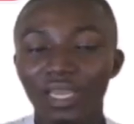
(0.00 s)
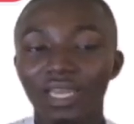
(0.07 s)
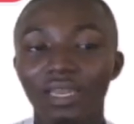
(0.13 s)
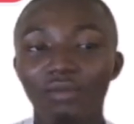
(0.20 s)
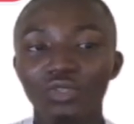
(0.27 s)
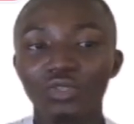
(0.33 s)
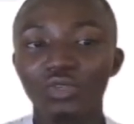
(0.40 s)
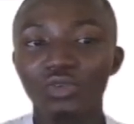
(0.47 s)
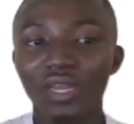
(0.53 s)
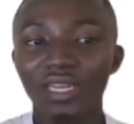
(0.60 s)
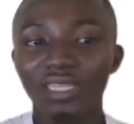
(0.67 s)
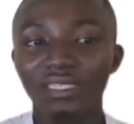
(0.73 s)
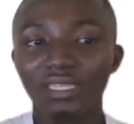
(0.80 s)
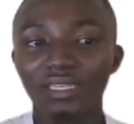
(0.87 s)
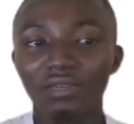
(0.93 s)
And I'm sure you
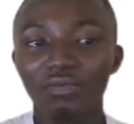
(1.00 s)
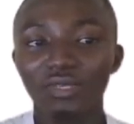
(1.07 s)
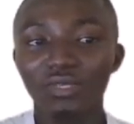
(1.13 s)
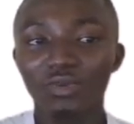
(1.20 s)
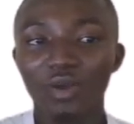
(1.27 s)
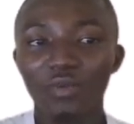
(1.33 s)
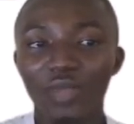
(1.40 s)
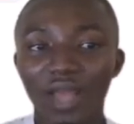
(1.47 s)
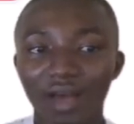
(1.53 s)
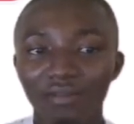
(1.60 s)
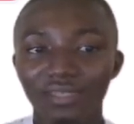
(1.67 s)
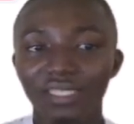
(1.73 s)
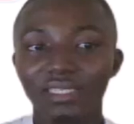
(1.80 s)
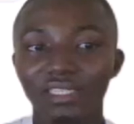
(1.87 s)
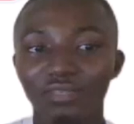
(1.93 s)
understand the reason why we
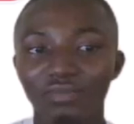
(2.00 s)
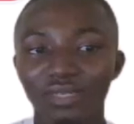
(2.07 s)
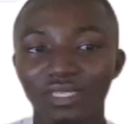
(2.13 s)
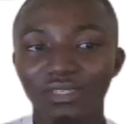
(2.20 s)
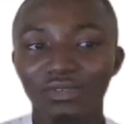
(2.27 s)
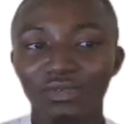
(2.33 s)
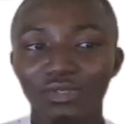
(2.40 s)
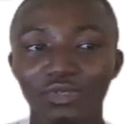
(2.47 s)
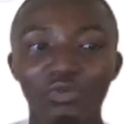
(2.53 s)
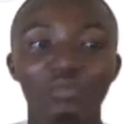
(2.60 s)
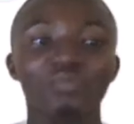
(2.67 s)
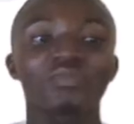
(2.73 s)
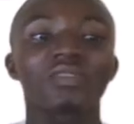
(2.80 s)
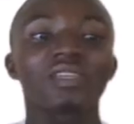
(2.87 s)
have this expression also.